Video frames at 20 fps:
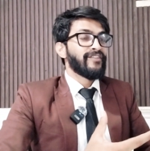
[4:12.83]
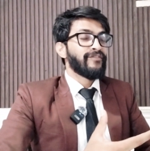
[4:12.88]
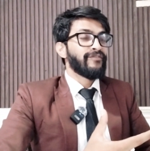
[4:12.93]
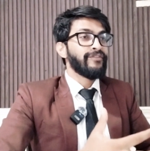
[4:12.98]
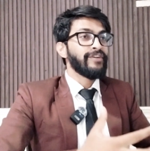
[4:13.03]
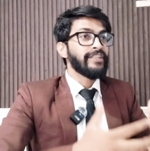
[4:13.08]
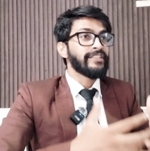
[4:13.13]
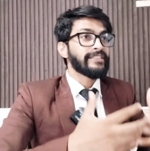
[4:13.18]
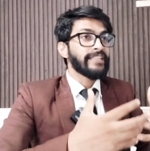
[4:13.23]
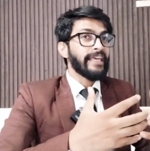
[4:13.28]

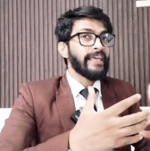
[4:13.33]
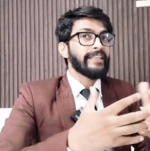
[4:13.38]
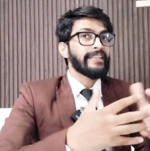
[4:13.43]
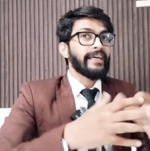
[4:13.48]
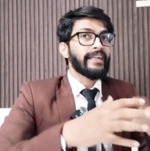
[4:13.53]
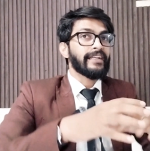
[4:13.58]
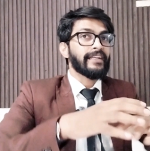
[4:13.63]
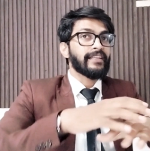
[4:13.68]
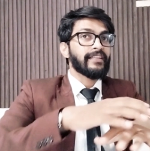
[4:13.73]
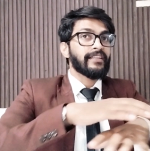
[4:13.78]
We say
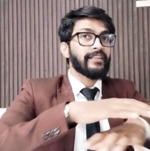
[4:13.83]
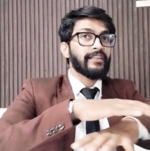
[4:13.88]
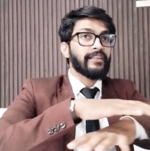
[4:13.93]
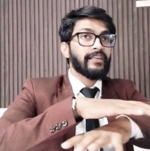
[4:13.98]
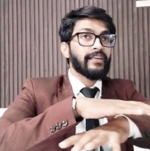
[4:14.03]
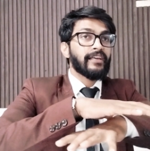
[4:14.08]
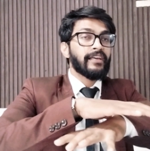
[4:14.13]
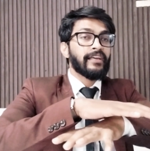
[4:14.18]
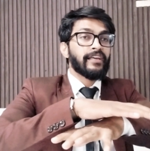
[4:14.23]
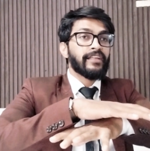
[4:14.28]
that
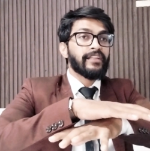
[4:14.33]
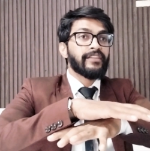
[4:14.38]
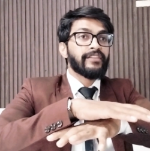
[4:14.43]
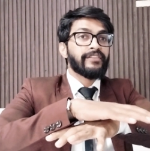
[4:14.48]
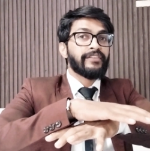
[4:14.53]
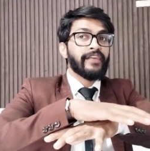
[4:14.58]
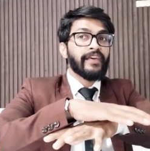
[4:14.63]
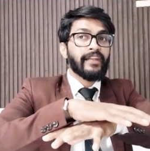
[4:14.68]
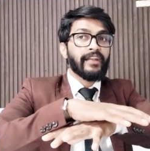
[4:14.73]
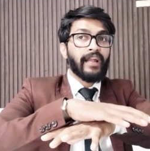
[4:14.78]

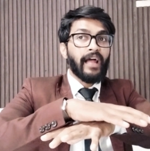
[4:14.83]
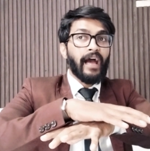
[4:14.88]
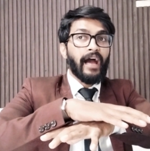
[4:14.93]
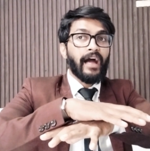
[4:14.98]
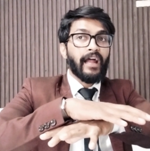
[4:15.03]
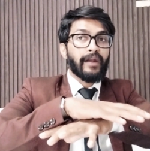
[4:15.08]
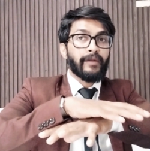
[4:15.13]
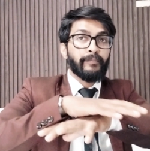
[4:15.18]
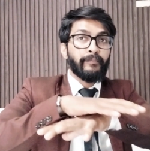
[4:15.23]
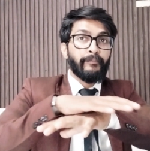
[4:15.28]
there
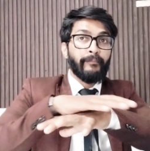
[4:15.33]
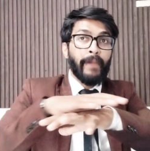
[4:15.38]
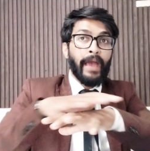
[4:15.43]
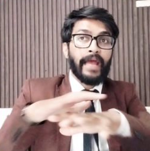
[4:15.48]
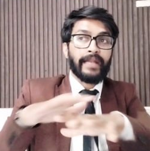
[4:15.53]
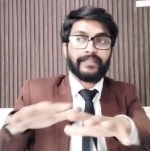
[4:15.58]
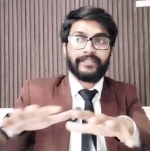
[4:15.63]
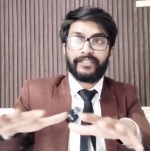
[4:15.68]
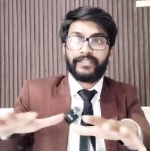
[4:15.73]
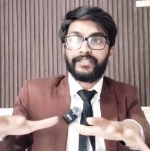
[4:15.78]
are
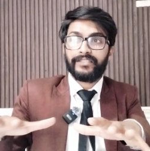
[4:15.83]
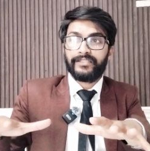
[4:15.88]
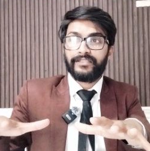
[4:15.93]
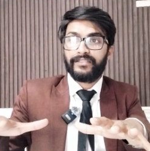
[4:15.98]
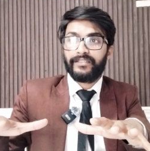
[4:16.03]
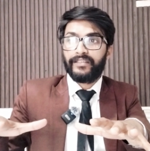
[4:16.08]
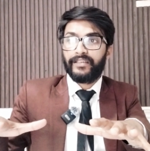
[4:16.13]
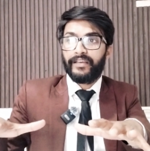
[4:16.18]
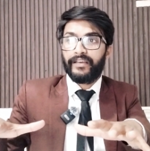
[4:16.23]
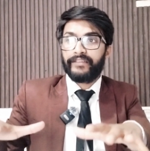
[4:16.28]
matters
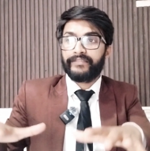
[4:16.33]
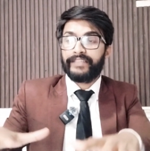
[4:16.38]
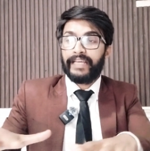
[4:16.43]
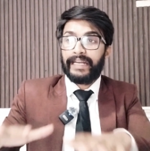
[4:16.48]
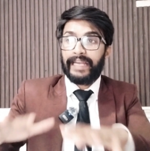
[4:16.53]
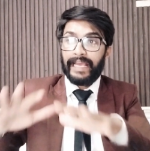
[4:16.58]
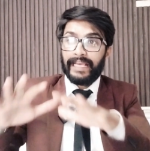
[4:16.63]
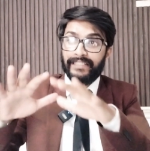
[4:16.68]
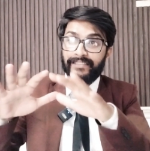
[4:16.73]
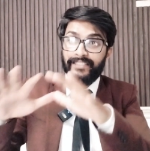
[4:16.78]

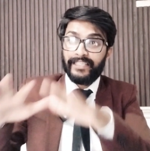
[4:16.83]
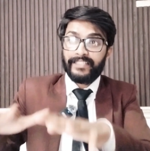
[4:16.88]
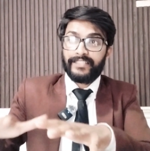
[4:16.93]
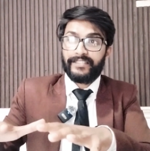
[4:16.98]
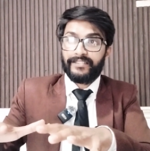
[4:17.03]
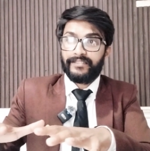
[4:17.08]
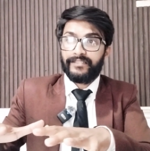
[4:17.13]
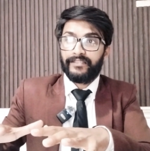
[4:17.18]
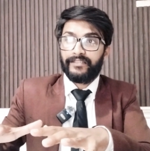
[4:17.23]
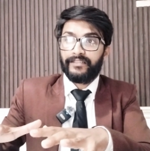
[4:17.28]
that
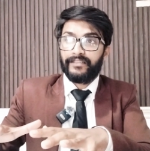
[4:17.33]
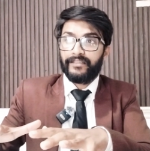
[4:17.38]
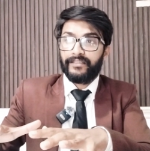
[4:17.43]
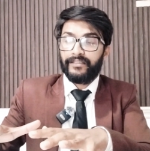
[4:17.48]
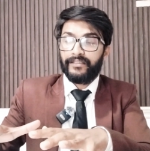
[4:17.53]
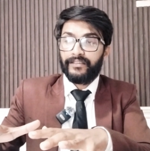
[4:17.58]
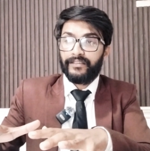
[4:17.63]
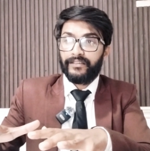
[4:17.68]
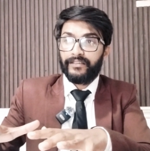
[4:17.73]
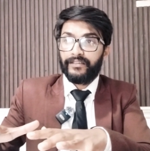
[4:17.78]
exist,
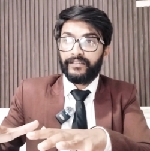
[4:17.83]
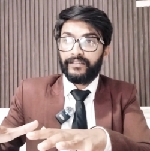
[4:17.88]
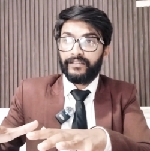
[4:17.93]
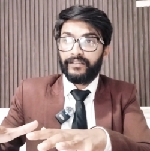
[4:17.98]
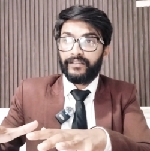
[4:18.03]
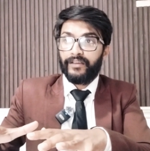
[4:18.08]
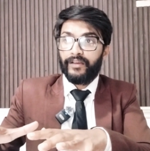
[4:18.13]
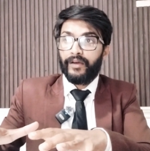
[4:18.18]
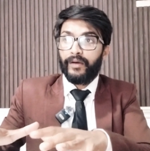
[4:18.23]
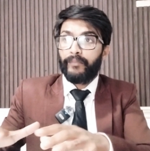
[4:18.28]

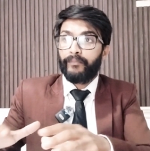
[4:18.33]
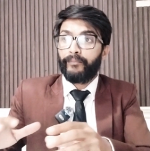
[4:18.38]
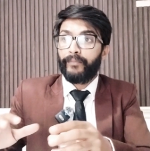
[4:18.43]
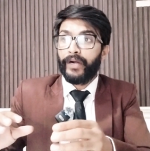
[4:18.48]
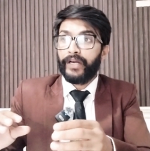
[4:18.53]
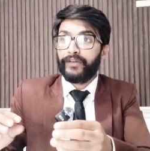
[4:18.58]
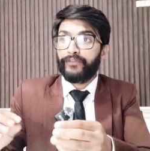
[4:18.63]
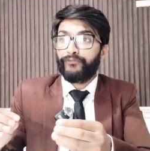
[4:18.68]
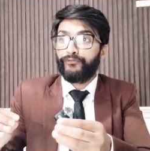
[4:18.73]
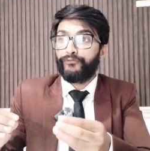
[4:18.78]

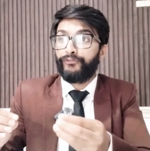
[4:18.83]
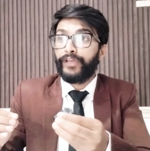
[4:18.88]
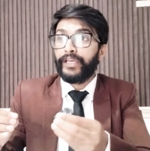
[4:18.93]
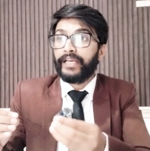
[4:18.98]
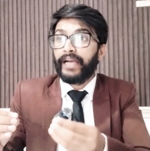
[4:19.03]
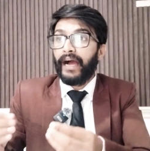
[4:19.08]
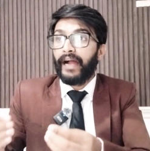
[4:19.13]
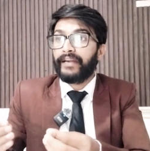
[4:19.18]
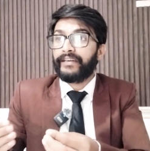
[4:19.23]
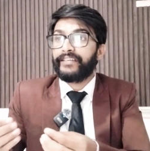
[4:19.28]
but we
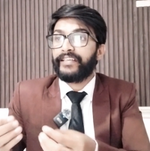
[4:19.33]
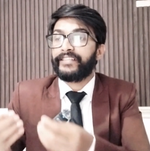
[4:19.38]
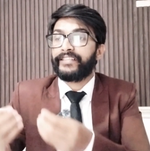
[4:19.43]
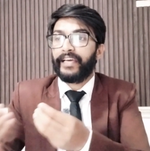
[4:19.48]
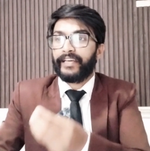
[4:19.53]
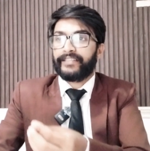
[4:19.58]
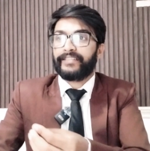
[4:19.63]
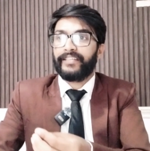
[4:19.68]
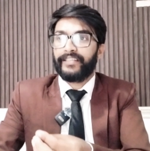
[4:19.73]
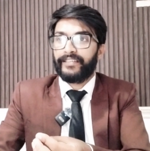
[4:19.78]
can't
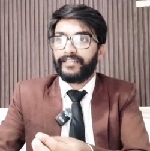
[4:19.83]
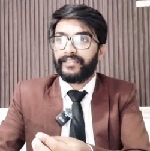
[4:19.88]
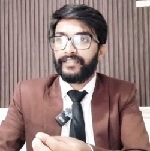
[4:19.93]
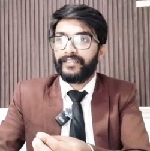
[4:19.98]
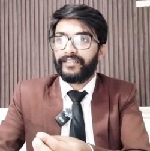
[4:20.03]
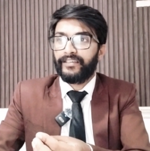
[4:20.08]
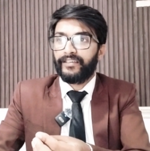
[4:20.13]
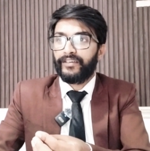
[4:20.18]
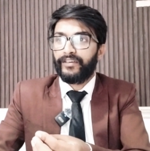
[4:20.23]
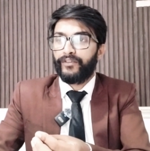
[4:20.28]
detect it,
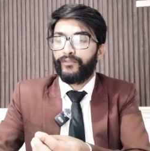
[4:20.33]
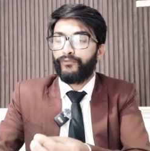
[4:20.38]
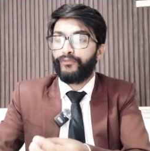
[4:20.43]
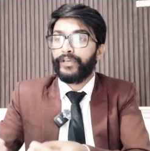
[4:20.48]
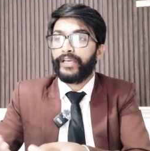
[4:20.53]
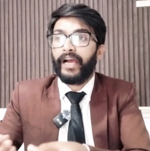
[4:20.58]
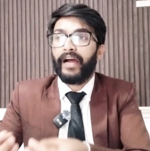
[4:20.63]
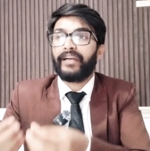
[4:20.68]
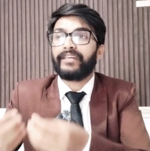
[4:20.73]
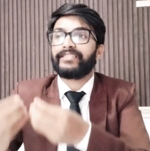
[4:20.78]

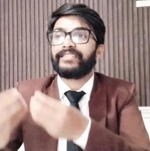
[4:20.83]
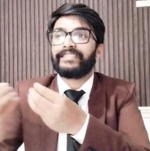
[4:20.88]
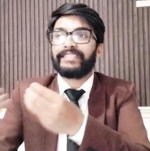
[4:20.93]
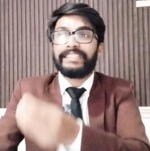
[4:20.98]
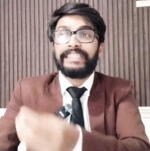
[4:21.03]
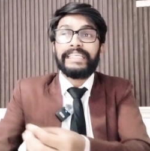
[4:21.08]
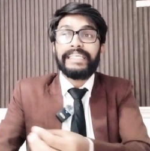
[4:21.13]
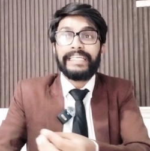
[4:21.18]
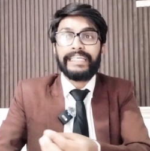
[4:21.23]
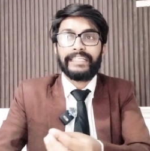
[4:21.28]
we can't
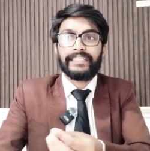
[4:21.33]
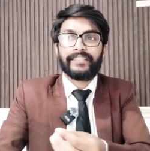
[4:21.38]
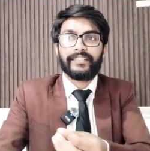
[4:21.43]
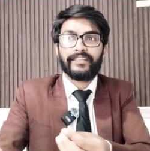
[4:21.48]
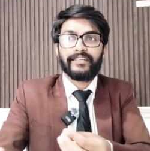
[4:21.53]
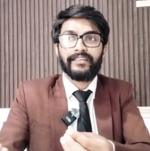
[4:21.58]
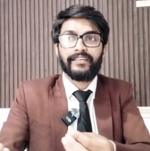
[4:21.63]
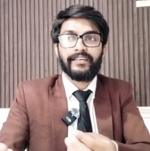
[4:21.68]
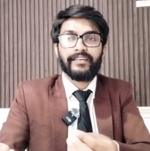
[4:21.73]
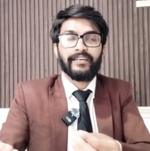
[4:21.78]
see it.
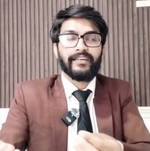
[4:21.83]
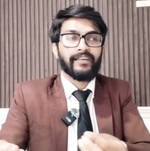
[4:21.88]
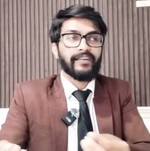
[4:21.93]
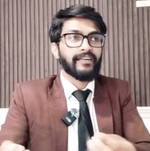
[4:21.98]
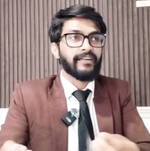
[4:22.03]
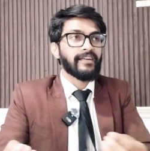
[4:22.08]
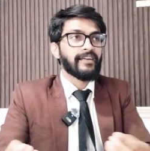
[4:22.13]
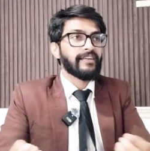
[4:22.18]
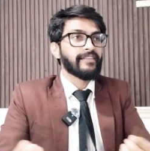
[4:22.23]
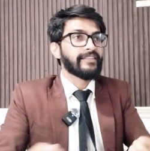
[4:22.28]

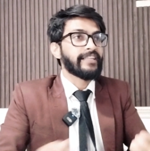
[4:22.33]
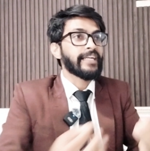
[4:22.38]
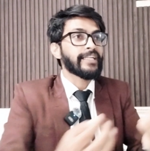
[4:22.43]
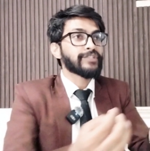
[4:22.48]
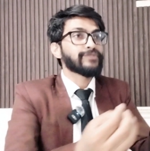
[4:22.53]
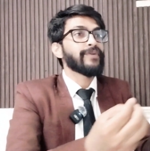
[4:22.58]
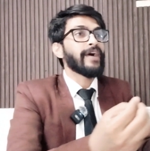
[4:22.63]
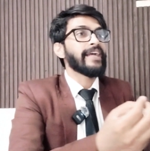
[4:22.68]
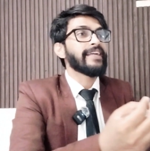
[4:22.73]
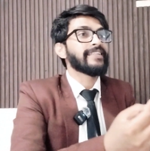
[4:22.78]
That
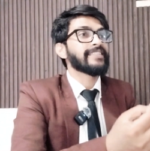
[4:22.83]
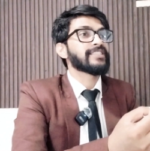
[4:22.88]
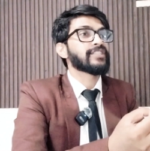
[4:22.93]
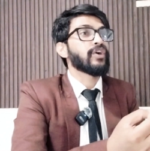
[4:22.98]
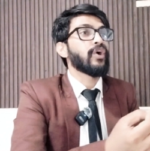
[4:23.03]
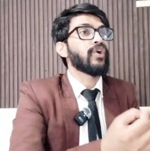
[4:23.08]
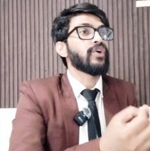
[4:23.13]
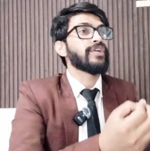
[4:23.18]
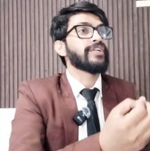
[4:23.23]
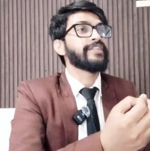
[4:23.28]
is why it is
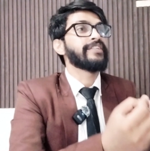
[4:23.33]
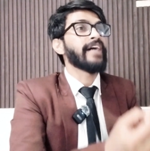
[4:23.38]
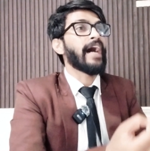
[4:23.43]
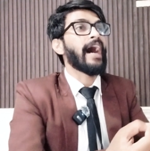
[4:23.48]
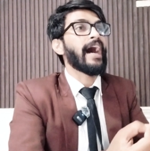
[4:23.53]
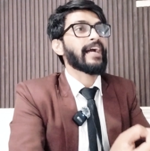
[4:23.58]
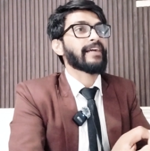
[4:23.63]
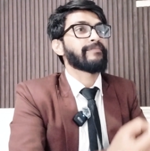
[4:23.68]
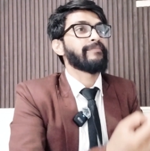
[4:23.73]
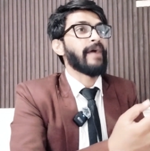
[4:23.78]
called
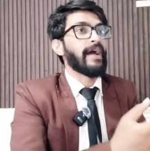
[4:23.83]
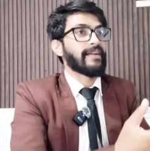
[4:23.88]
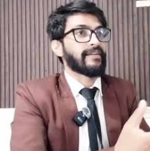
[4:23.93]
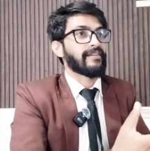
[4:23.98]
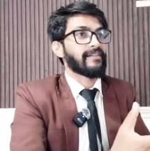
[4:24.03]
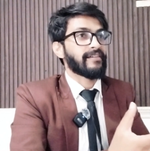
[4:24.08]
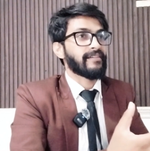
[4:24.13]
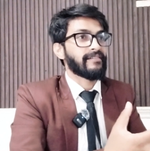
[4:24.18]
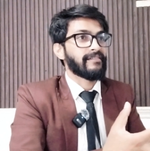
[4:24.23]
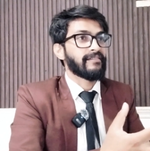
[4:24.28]
dark
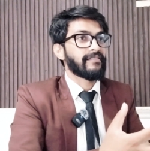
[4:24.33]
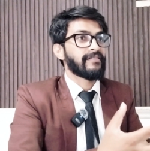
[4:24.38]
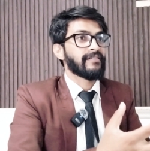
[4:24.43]
matter.